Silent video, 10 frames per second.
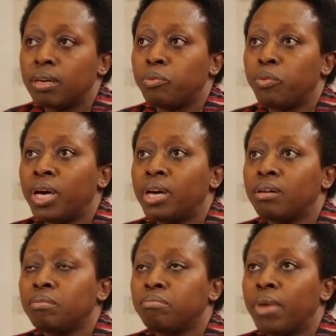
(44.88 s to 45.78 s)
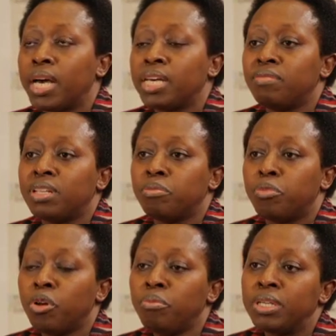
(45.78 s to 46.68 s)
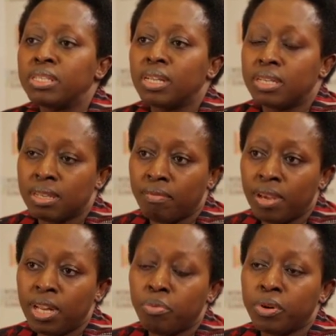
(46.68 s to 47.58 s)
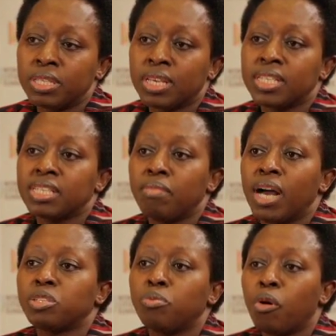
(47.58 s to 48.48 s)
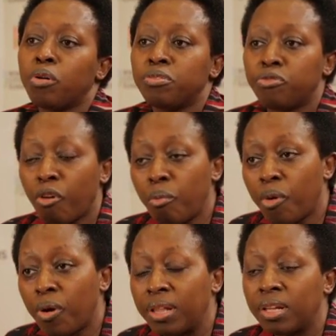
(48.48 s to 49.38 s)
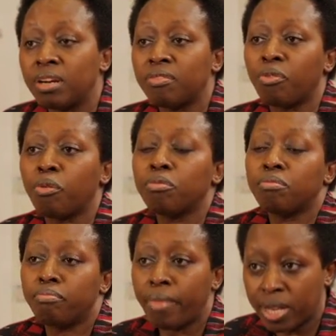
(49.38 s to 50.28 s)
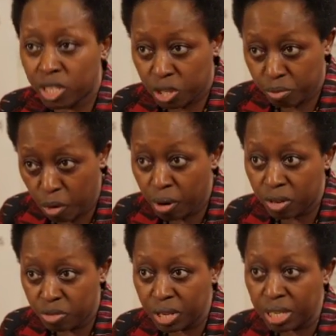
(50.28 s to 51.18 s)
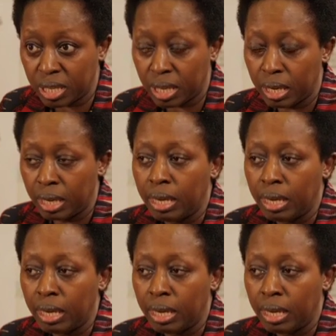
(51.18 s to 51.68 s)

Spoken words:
and whereby even employment that's available is getting much more informal and therefore much more at risk,